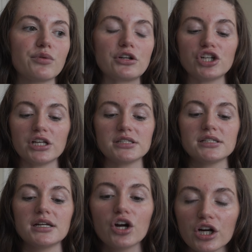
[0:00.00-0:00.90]
We're
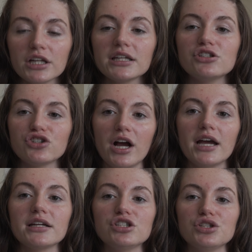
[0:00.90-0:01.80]
just currently trying